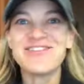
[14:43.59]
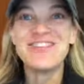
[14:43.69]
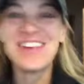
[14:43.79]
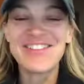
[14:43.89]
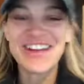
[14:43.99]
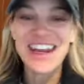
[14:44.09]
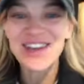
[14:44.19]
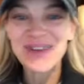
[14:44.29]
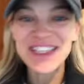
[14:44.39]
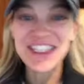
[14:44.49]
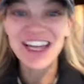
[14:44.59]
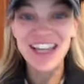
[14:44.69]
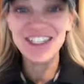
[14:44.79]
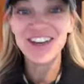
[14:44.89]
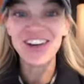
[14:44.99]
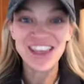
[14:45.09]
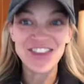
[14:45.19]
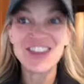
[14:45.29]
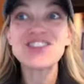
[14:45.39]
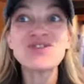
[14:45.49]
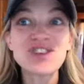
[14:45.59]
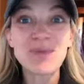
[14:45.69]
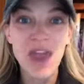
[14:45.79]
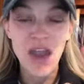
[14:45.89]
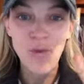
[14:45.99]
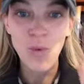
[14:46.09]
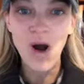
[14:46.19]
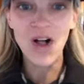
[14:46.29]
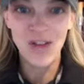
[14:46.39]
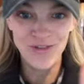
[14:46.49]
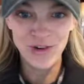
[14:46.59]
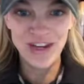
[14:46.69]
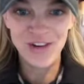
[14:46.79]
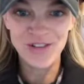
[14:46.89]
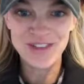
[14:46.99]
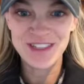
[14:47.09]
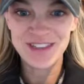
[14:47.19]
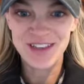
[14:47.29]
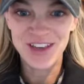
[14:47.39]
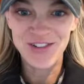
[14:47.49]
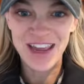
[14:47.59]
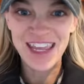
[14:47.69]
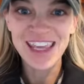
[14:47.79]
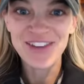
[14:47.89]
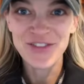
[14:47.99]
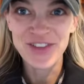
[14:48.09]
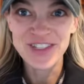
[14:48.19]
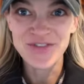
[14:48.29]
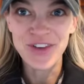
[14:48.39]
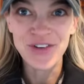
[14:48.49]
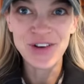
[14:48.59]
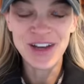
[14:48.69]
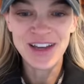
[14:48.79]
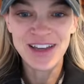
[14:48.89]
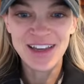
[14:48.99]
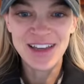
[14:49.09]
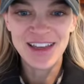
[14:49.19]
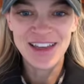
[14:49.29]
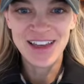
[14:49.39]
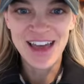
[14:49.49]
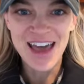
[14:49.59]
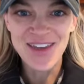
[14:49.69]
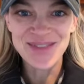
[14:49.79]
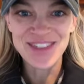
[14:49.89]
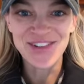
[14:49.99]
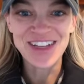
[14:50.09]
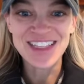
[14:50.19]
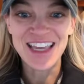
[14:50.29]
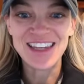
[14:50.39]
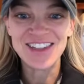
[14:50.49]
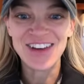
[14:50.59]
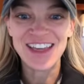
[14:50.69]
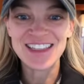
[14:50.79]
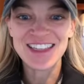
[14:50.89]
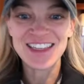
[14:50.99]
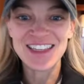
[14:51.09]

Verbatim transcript: Get ready to be stunned. Okay, this used to be a wall of windows. Are you ready for this view? Oh, I'm so excited, you guys.